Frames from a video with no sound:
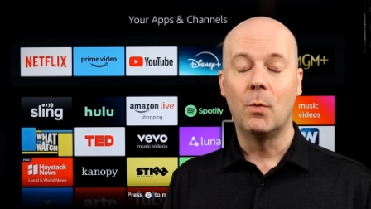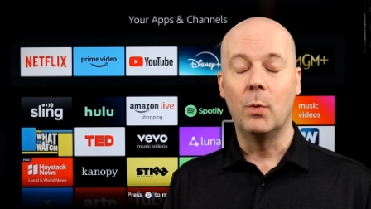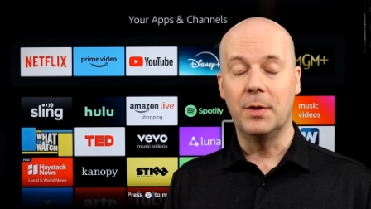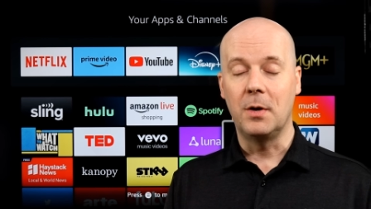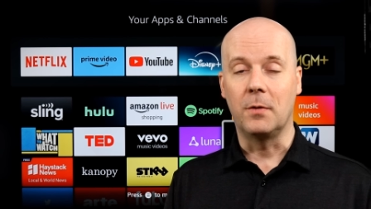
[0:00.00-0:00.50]

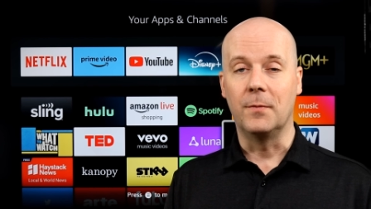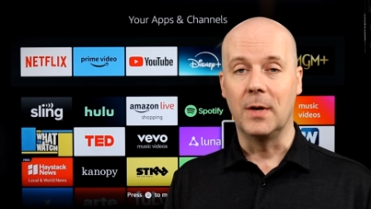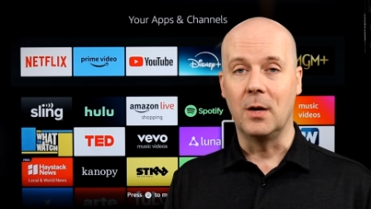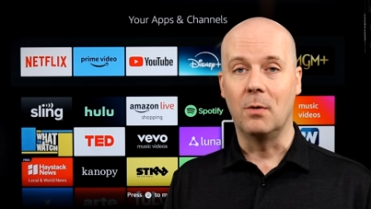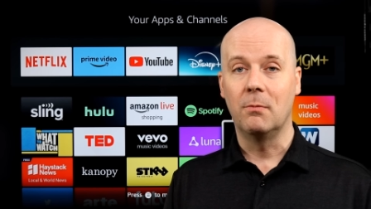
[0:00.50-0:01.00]
with another
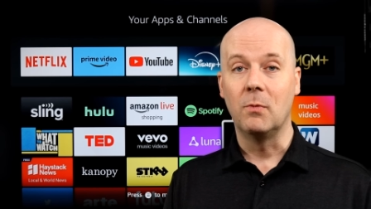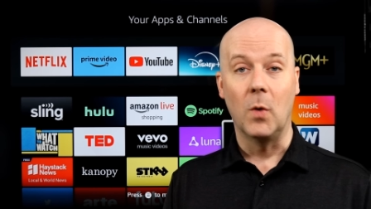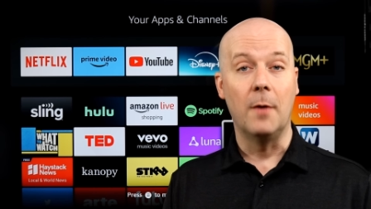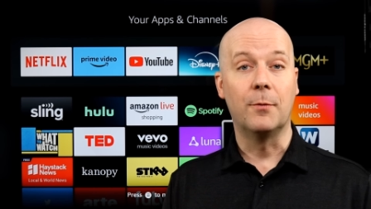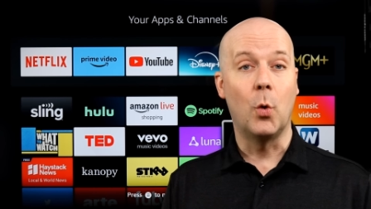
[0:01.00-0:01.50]
video
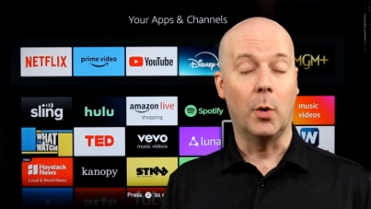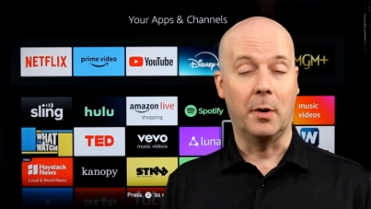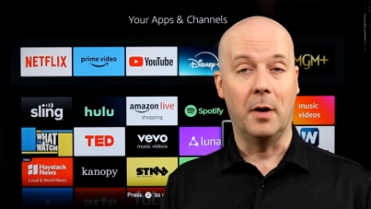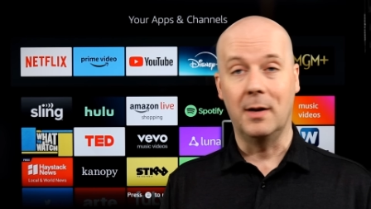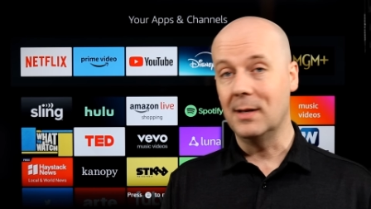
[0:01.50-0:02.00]
of
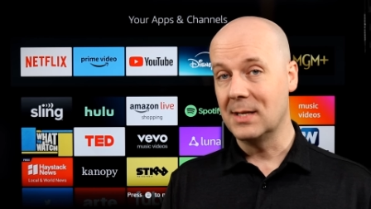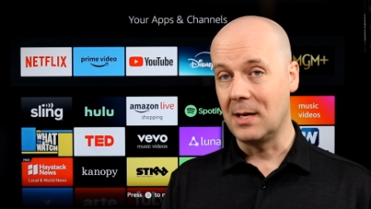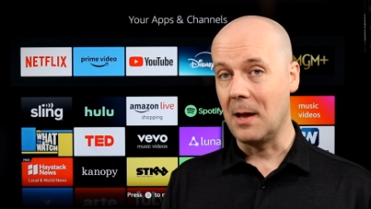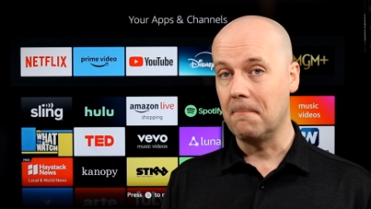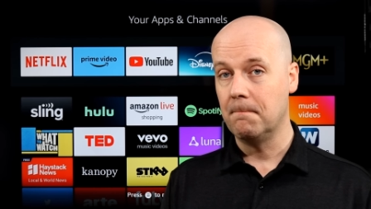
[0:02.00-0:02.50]
cord cutting
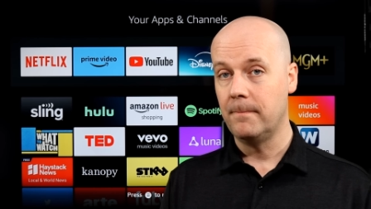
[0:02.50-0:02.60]
today.